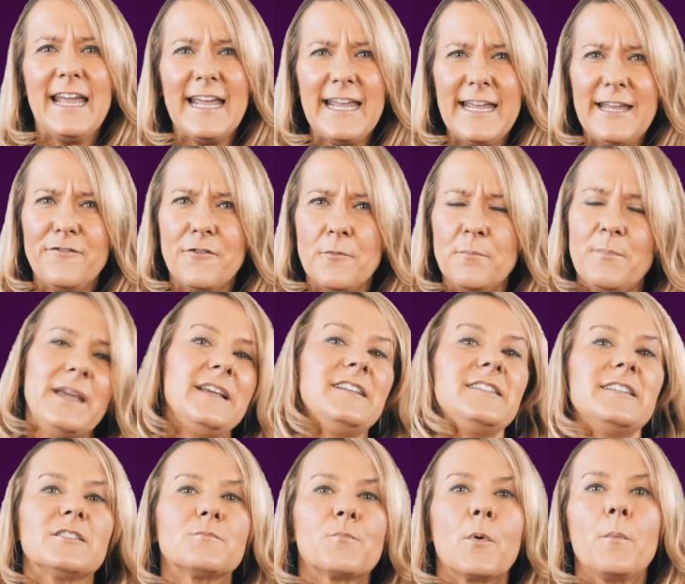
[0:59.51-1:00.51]
even be
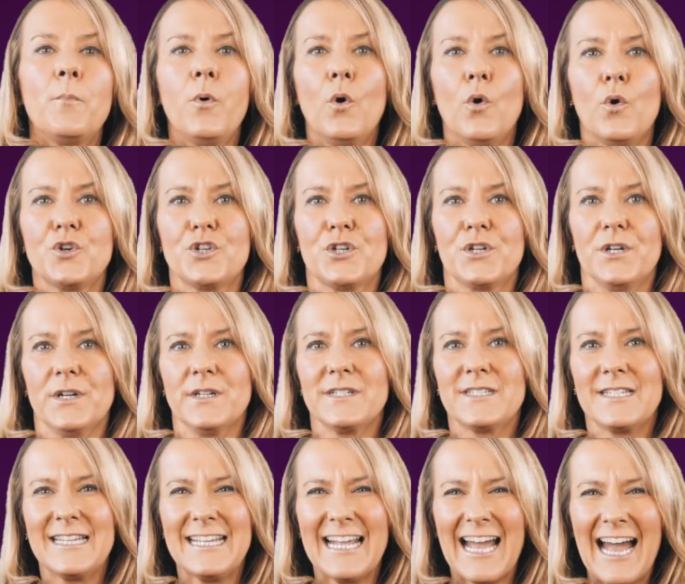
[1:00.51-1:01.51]
disproportionate
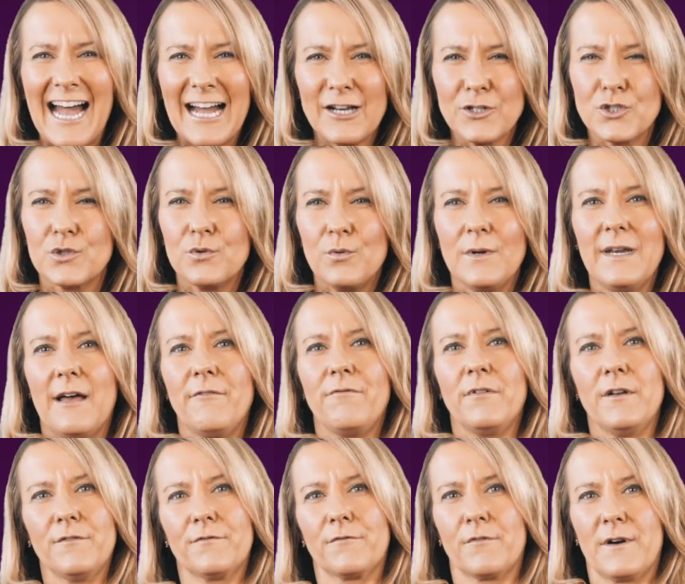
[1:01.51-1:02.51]
to the actual
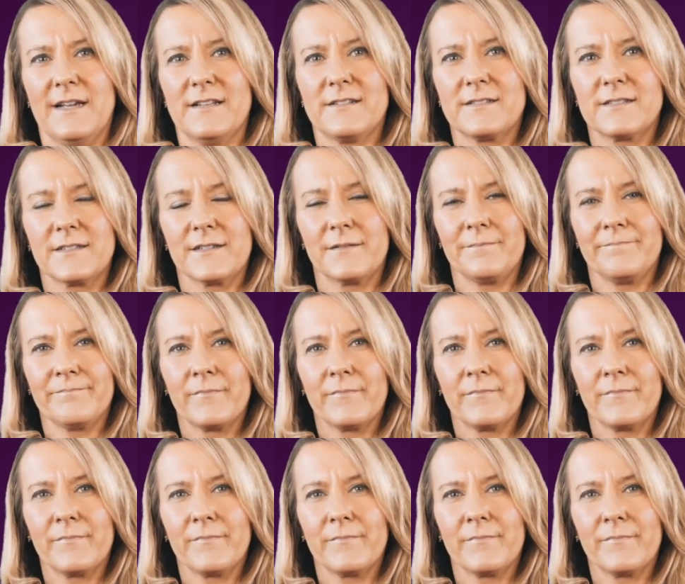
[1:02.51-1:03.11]
level of risk.